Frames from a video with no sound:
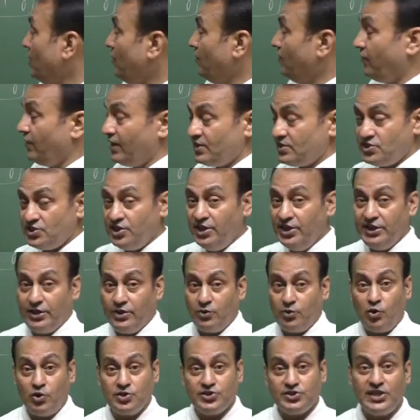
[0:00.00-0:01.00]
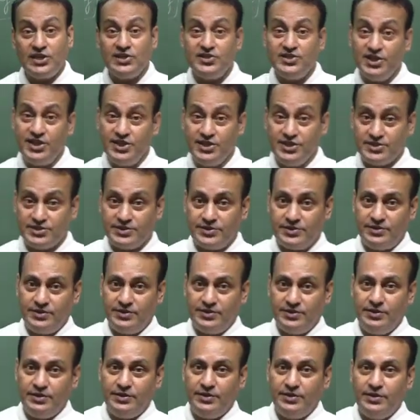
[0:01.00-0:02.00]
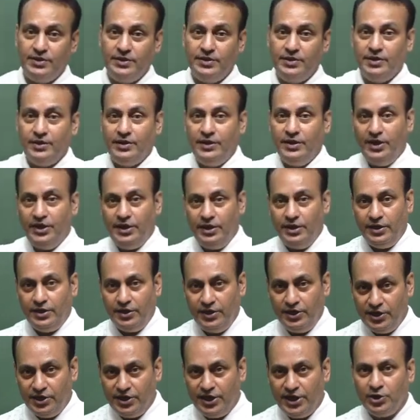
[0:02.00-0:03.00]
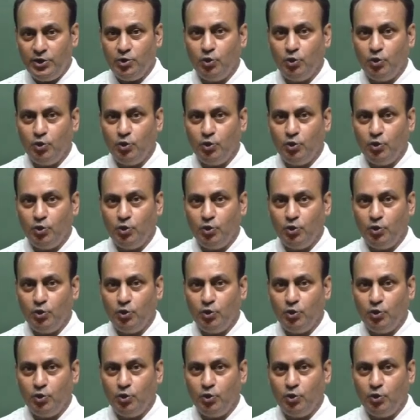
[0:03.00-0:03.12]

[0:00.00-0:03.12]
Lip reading: Firstly, question says in a